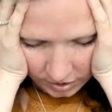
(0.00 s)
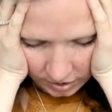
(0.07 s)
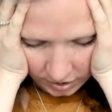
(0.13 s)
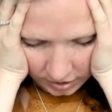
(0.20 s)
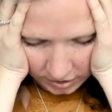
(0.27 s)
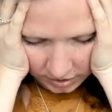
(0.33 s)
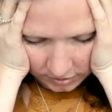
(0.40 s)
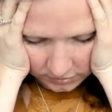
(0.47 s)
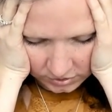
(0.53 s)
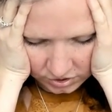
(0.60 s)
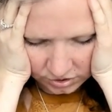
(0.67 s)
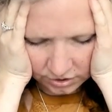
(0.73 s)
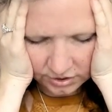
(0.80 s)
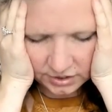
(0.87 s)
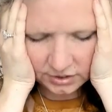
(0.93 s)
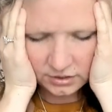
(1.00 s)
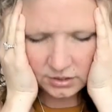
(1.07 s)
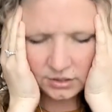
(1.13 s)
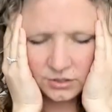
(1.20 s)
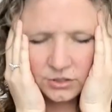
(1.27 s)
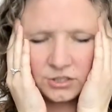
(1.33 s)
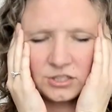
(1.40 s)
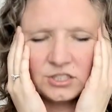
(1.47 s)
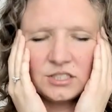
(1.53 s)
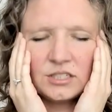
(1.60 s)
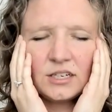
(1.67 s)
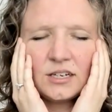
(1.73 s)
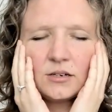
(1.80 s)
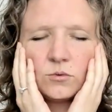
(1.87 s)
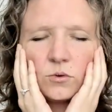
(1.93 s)
And I'm starting to
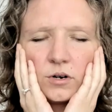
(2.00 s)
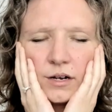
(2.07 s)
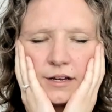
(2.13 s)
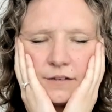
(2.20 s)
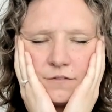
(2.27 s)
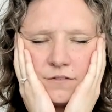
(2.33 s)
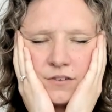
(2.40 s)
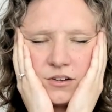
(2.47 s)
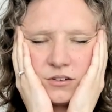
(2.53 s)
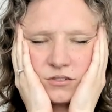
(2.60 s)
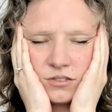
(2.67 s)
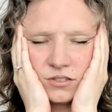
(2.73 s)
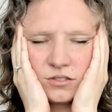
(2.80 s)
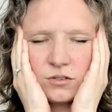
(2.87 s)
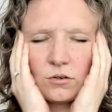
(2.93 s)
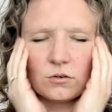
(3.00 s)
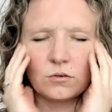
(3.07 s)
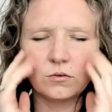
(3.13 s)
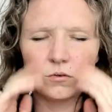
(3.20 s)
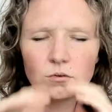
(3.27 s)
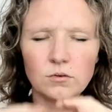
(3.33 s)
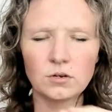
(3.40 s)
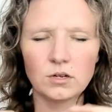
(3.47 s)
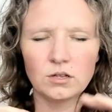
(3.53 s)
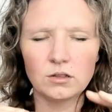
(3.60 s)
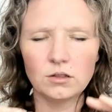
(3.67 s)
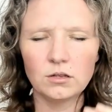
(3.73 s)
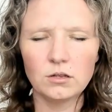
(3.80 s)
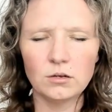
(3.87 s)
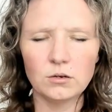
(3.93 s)
understand why it felt so
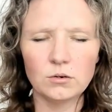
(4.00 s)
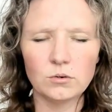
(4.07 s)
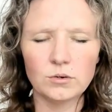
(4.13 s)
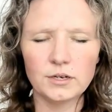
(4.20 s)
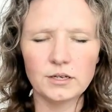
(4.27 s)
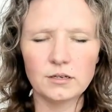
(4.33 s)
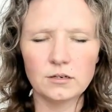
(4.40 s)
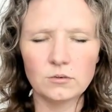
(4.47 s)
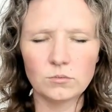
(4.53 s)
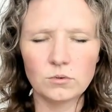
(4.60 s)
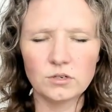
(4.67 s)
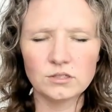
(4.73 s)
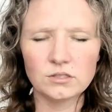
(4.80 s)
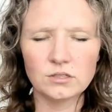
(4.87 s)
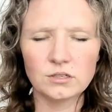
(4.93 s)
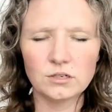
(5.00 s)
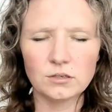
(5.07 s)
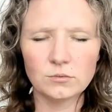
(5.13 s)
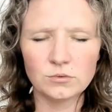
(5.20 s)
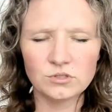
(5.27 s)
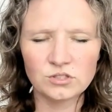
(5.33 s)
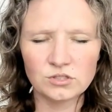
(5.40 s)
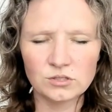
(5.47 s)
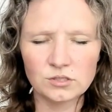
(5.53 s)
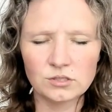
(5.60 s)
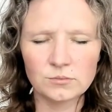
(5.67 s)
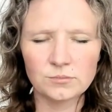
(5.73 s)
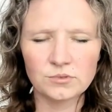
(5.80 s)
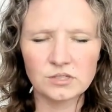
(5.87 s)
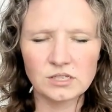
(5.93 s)
low, and it wasn't, it was just
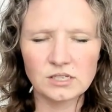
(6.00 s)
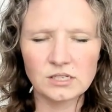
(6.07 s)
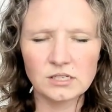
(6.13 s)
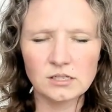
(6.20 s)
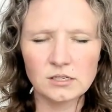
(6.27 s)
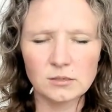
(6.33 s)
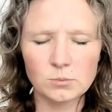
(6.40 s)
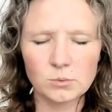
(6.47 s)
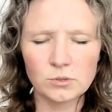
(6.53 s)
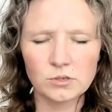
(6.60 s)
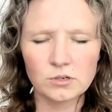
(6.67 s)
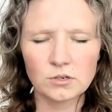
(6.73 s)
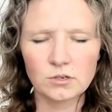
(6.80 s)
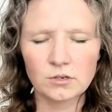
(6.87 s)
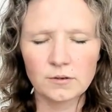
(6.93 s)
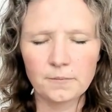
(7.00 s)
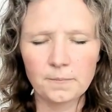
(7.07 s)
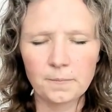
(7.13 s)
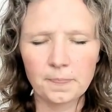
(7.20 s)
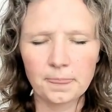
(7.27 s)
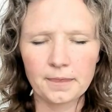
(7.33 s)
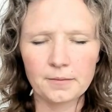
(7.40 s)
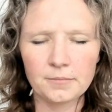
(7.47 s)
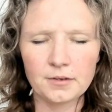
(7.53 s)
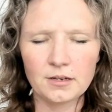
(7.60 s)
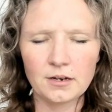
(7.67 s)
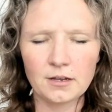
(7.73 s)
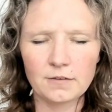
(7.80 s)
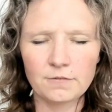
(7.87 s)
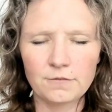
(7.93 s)
simply deep. I
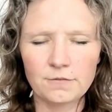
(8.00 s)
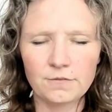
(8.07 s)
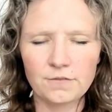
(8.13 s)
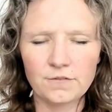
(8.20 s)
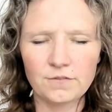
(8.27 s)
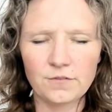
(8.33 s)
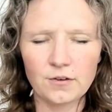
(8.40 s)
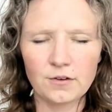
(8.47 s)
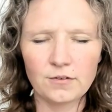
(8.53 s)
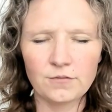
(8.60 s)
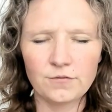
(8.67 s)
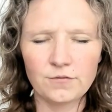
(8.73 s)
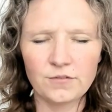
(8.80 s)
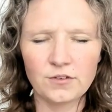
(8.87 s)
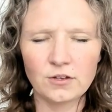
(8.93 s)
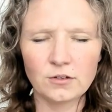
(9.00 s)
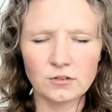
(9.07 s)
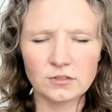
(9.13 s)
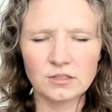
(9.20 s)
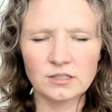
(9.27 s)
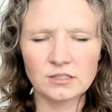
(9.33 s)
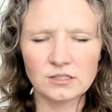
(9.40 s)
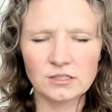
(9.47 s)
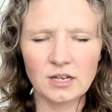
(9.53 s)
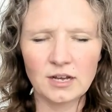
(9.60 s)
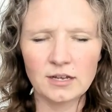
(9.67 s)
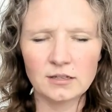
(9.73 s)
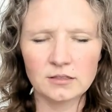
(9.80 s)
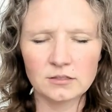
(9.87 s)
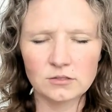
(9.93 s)
mean, I, f I felt the
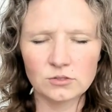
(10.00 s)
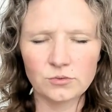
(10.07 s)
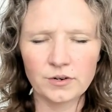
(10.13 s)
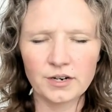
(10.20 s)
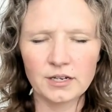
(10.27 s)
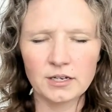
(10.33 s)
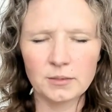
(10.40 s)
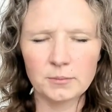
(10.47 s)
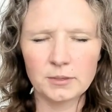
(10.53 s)
silence, right?